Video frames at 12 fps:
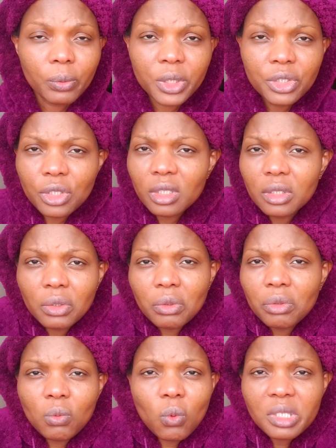we usually
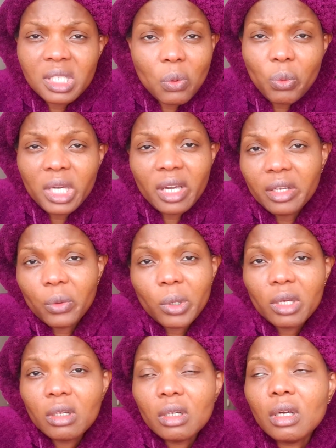go once a week
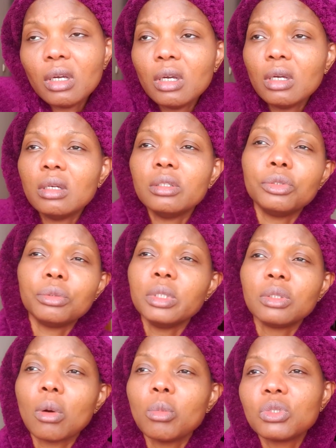
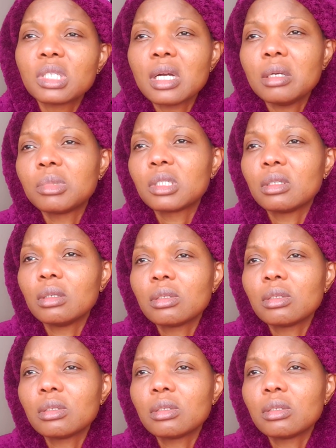during normal times.